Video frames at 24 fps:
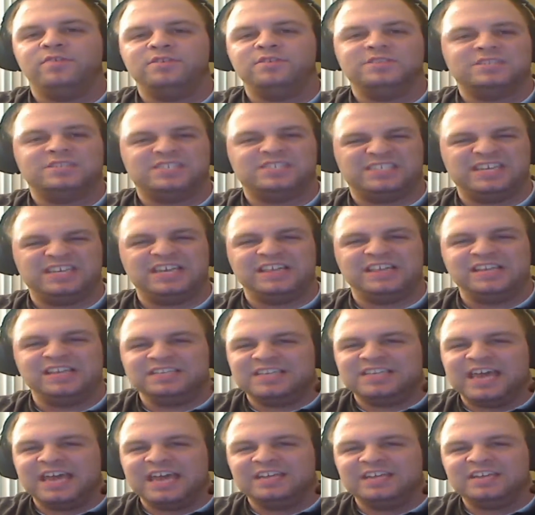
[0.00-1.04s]
see
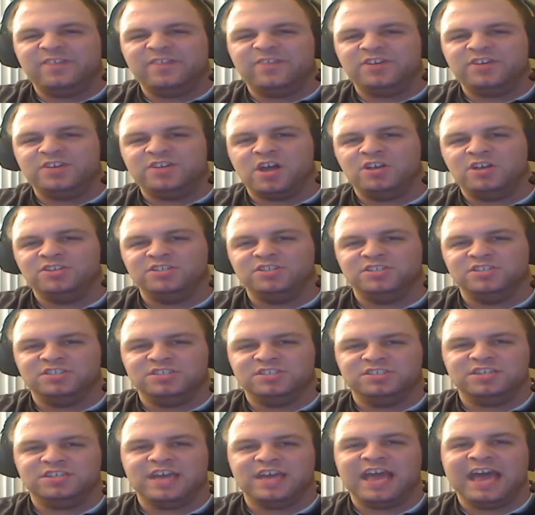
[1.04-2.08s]
these 8 different dungeons